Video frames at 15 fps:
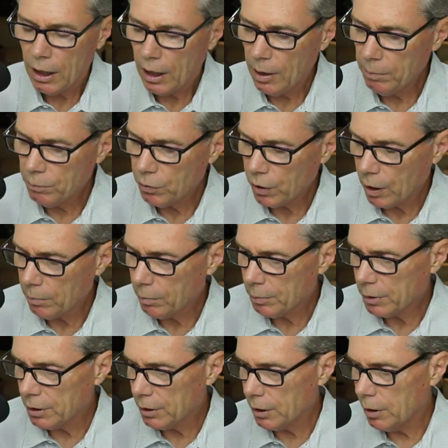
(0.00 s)
I'm
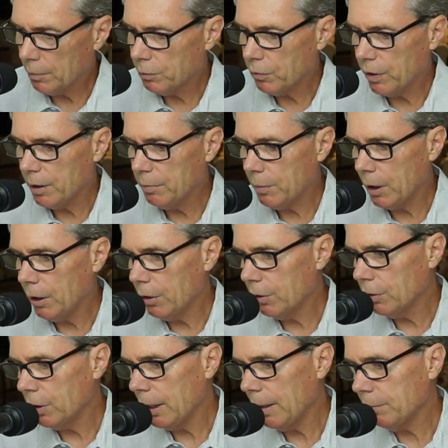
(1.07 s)
probably going to upgrade my
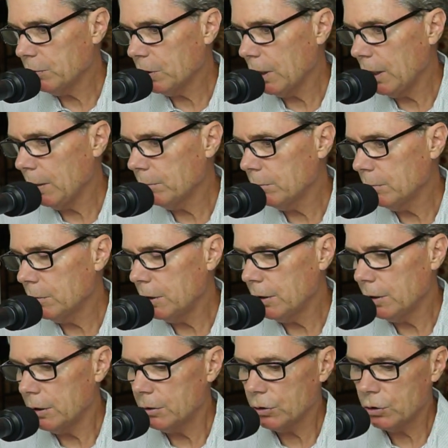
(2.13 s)
other laptop
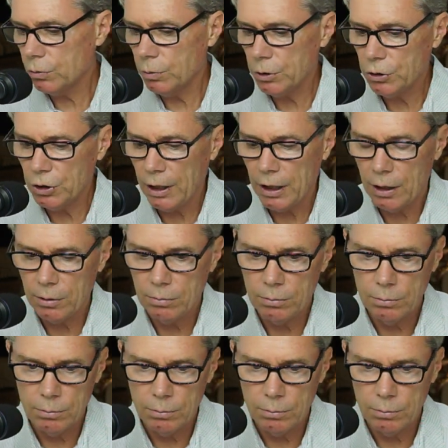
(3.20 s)
and then switch out